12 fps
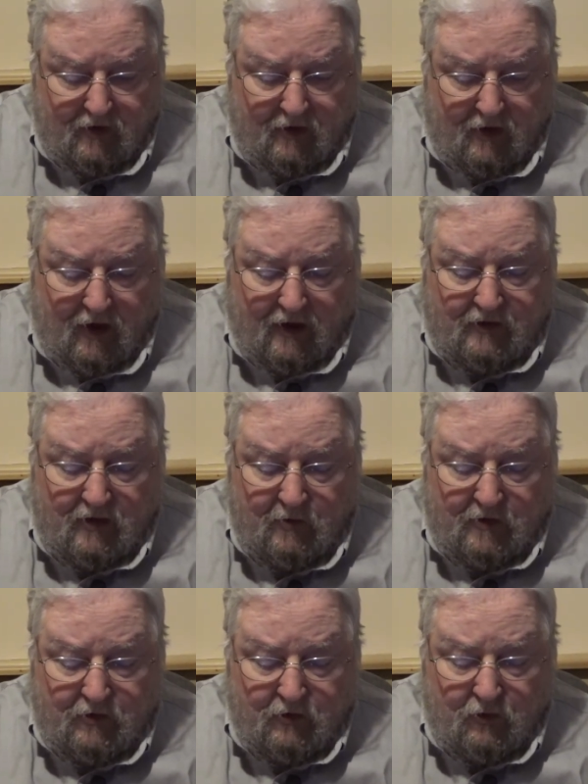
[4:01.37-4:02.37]
God
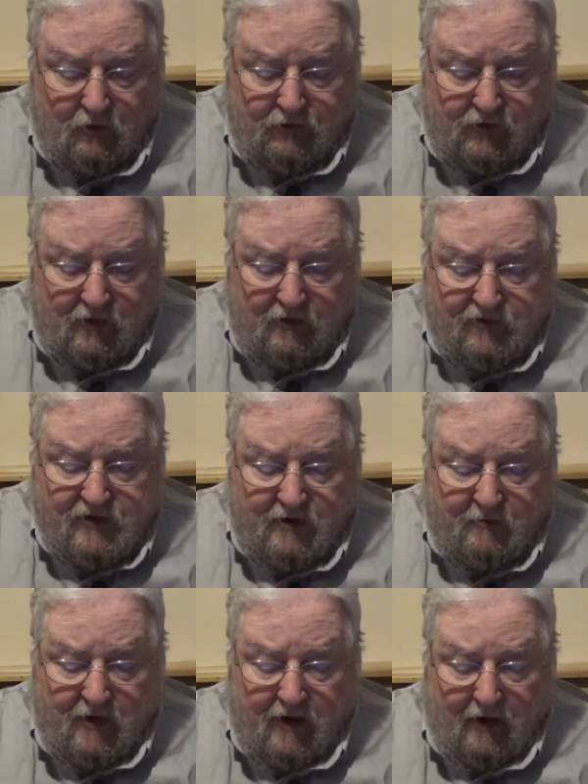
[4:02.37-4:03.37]
coming to earth to live as a
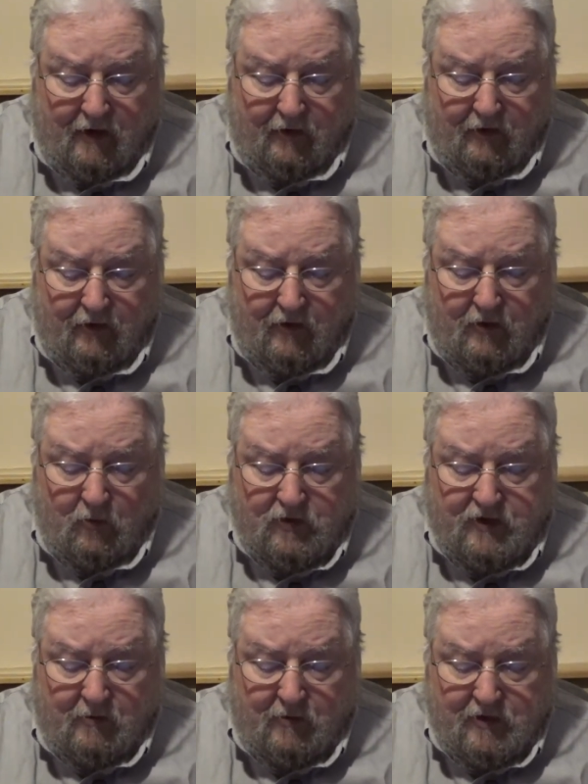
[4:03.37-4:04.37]
man
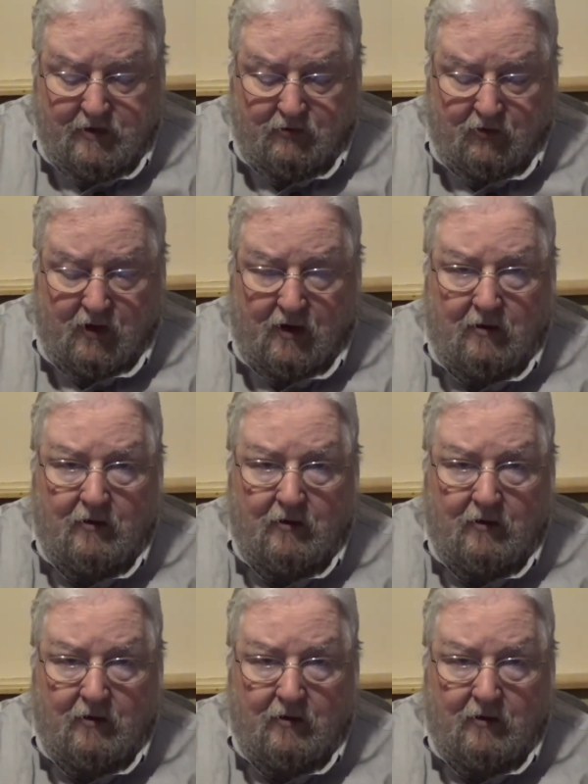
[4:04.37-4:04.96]
was a mystery.